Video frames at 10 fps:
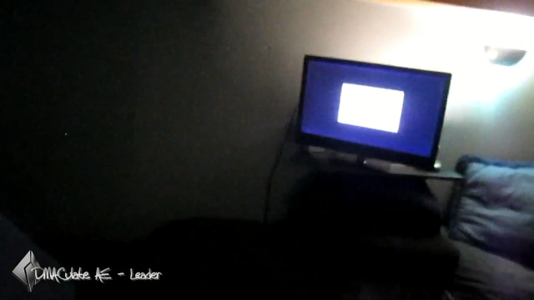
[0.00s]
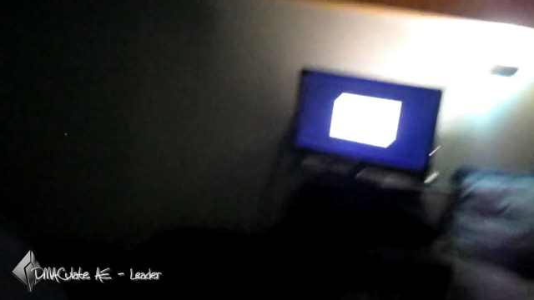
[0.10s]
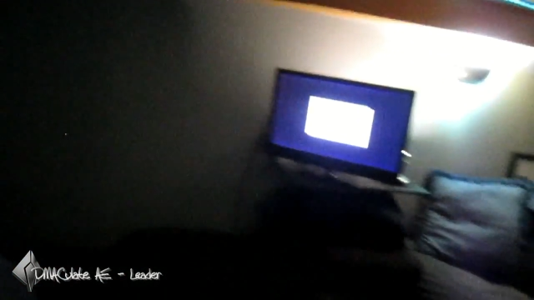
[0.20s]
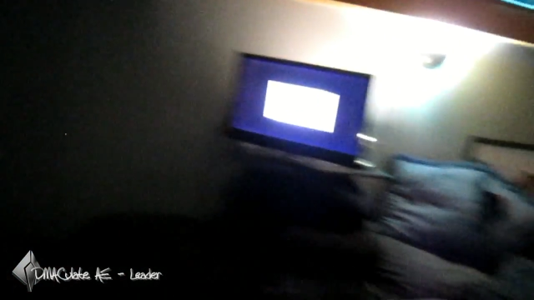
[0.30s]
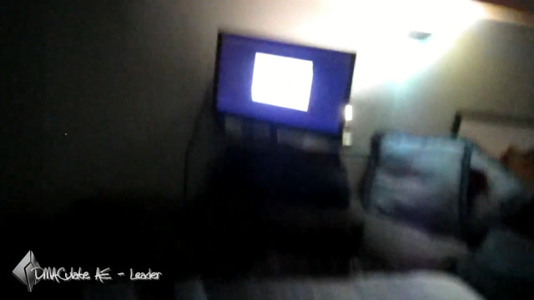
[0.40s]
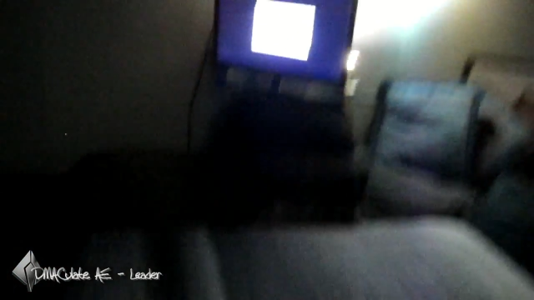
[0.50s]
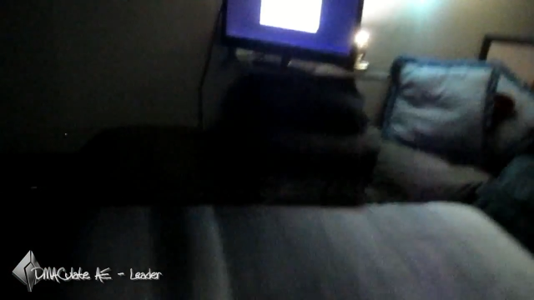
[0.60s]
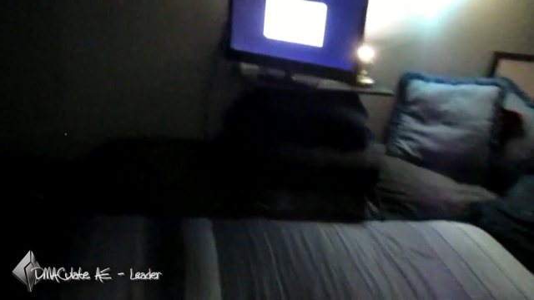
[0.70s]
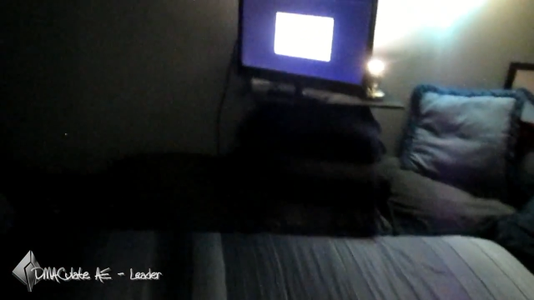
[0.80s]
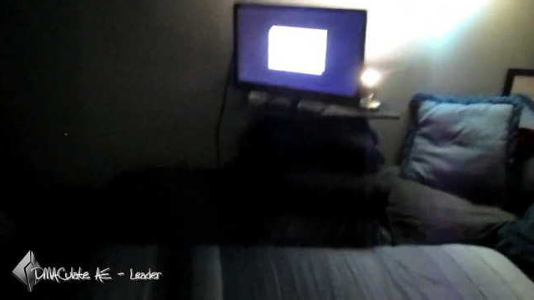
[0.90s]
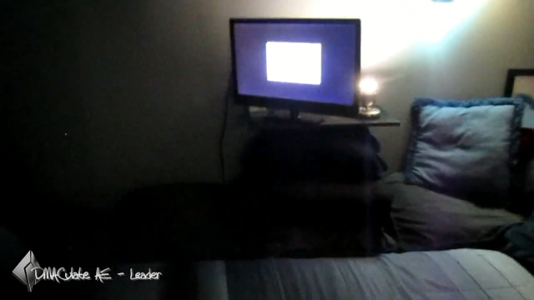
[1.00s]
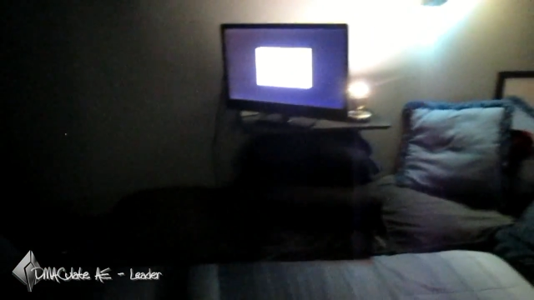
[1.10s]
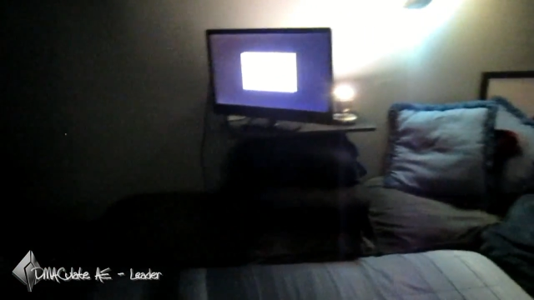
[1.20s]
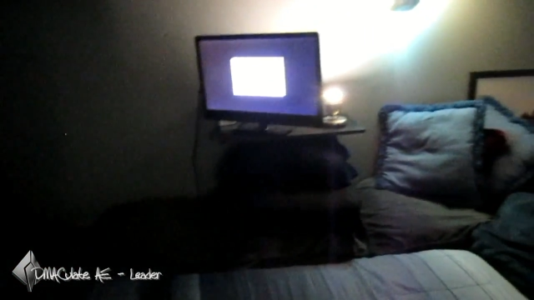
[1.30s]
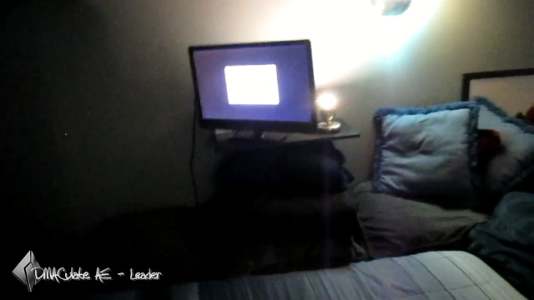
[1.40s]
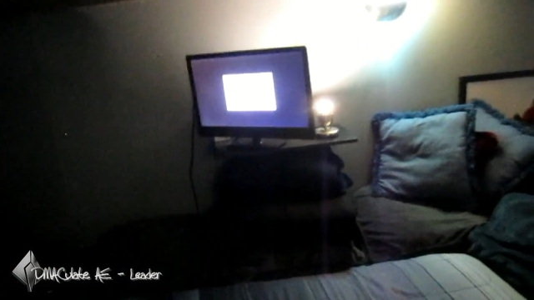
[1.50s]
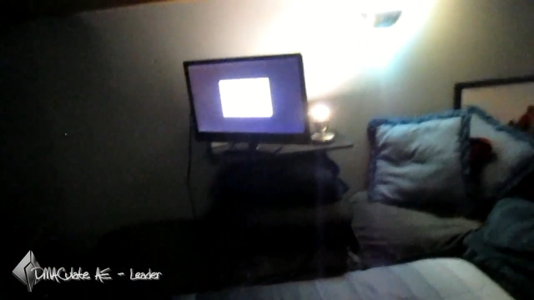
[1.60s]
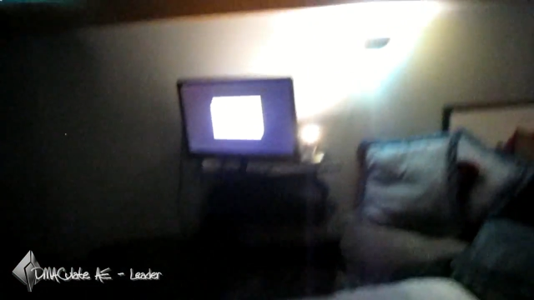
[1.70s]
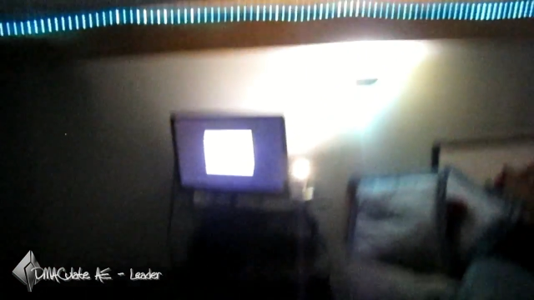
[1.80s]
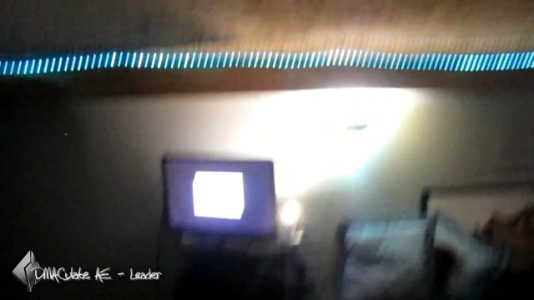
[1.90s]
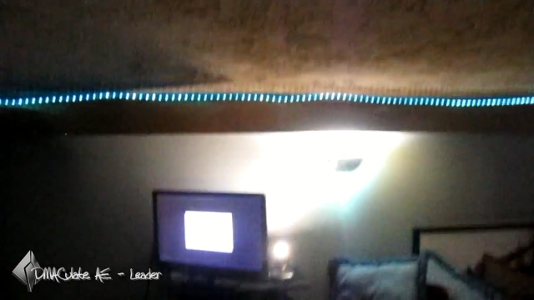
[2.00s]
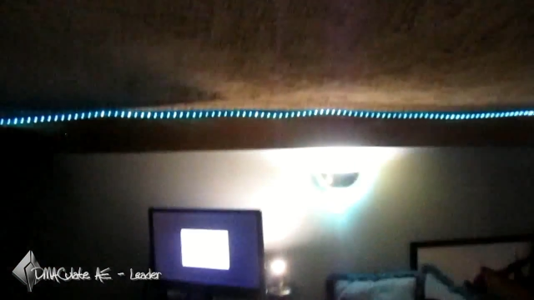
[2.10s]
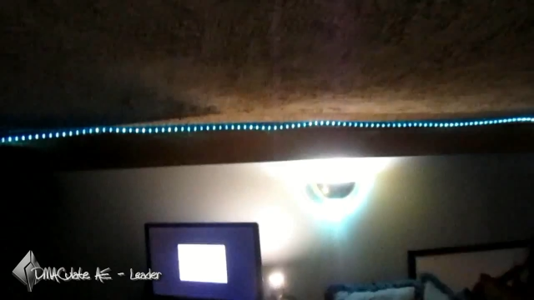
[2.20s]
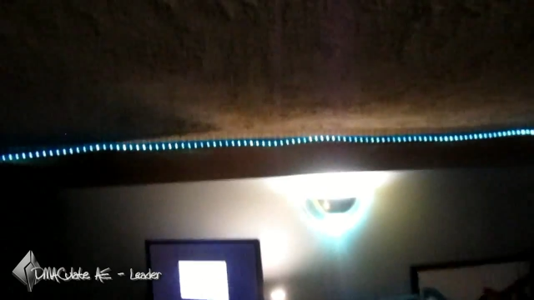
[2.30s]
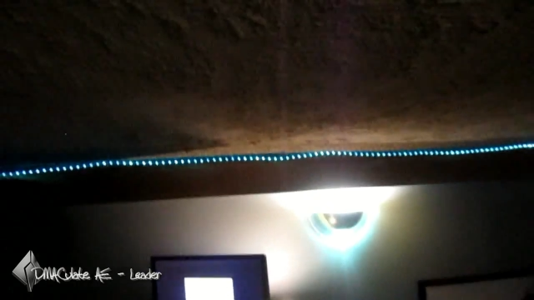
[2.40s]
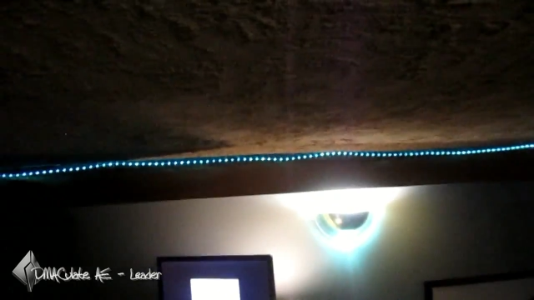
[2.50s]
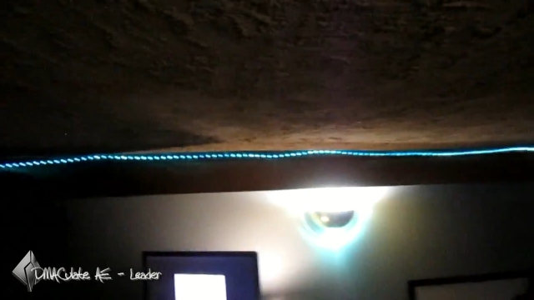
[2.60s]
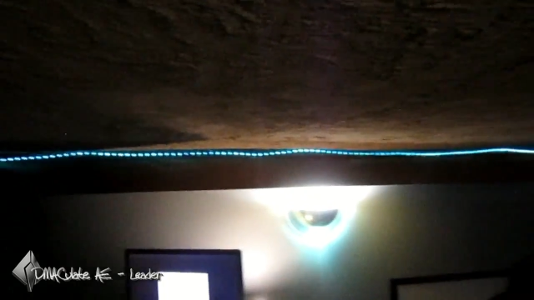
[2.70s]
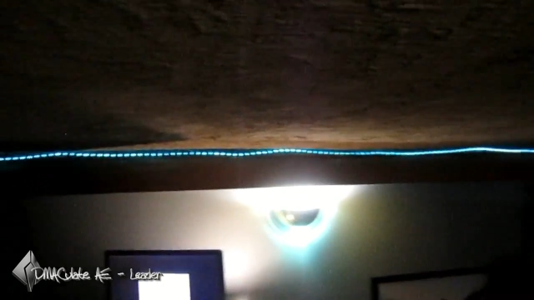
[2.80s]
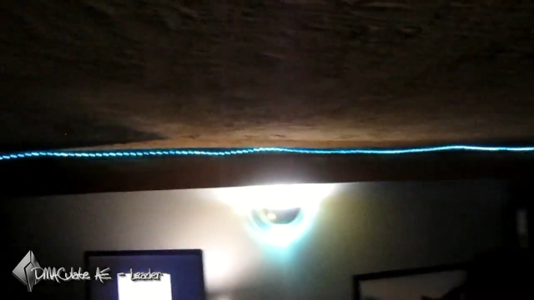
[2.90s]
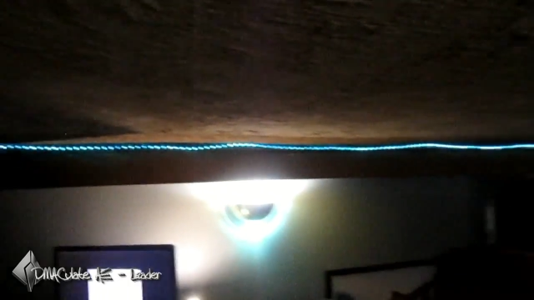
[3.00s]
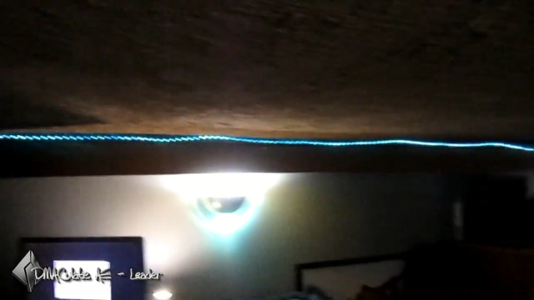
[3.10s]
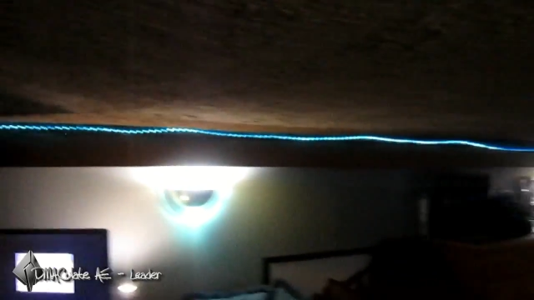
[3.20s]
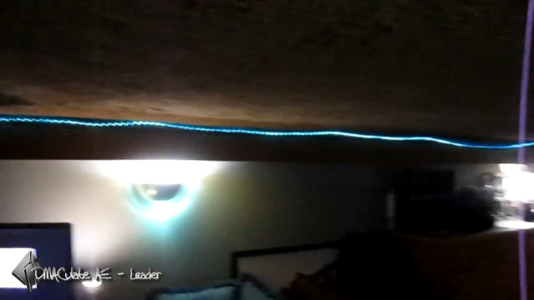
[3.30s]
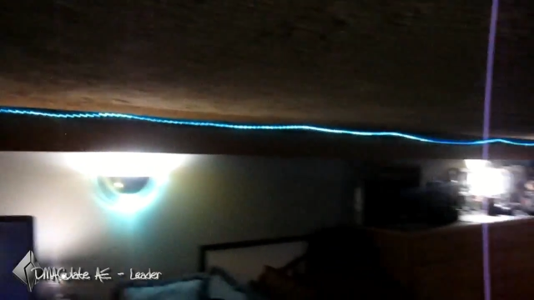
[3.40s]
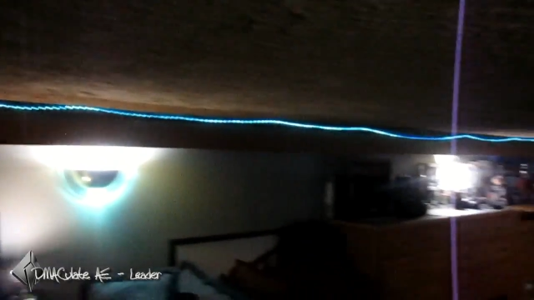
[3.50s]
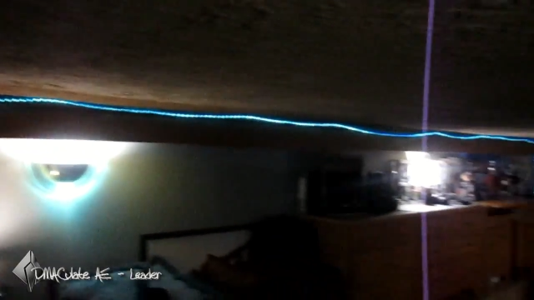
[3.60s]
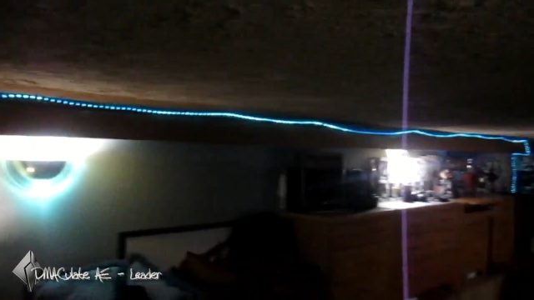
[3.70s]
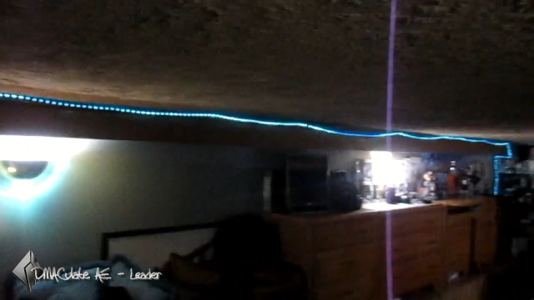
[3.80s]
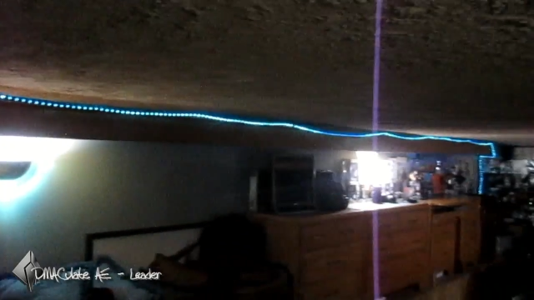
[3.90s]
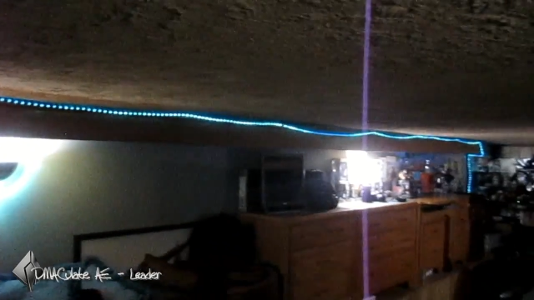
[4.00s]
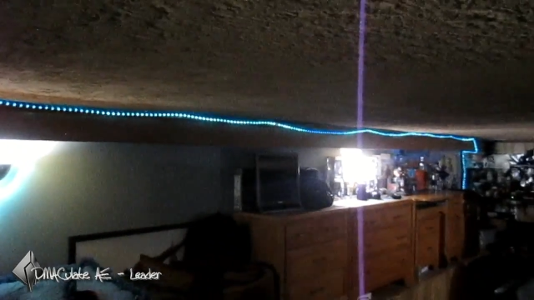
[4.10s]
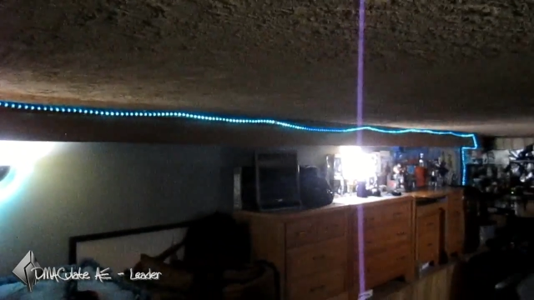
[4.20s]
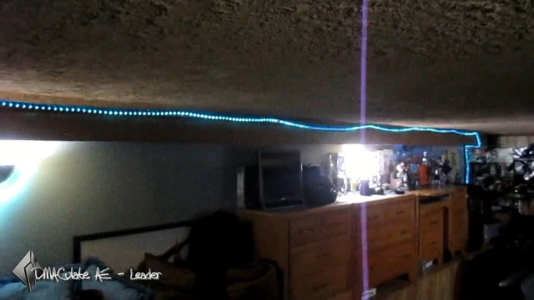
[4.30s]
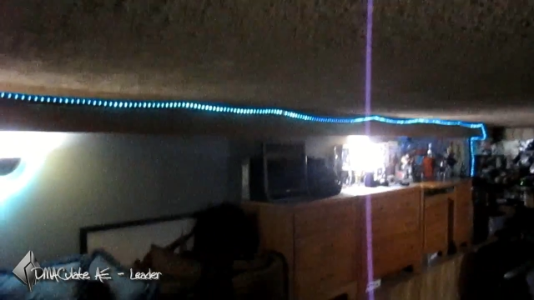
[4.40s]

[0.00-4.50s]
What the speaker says: No face is visible, so there are no lips to read.